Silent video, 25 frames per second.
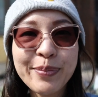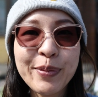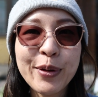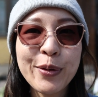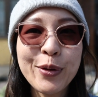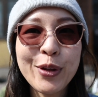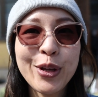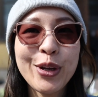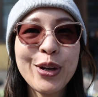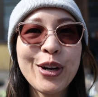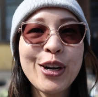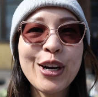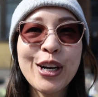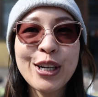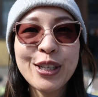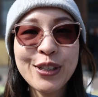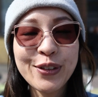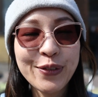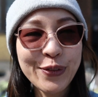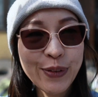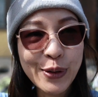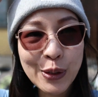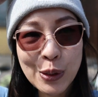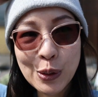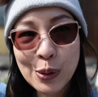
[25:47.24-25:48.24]
been really hard to
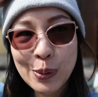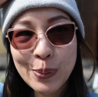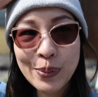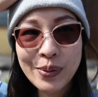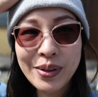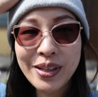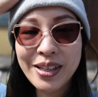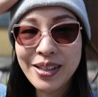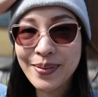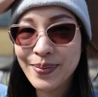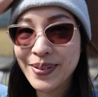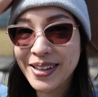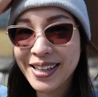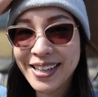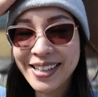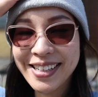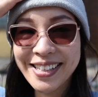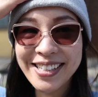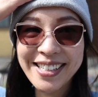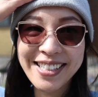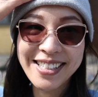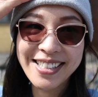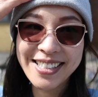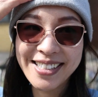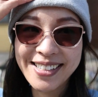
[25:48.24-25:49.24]
film
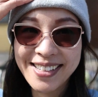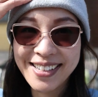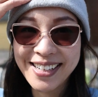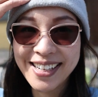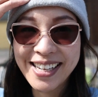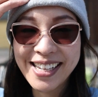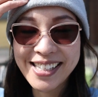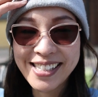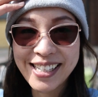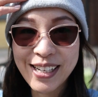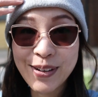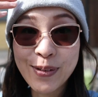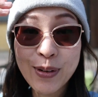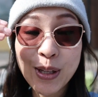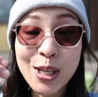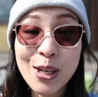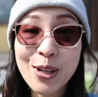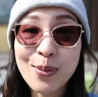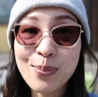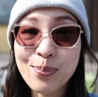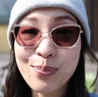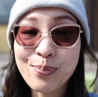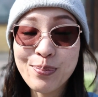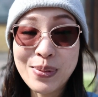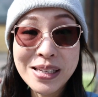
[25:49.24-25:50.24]
because it's like really
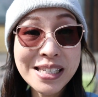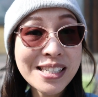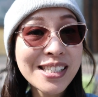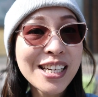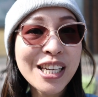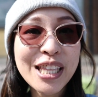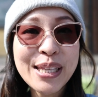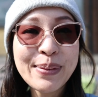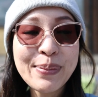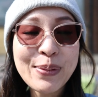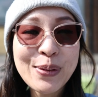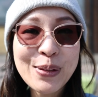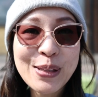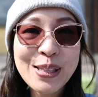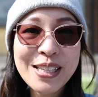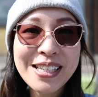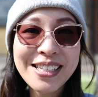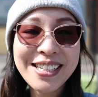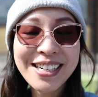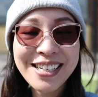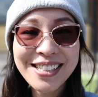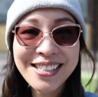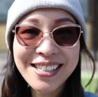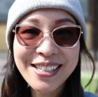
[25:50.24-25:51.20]
busy at the booth the entire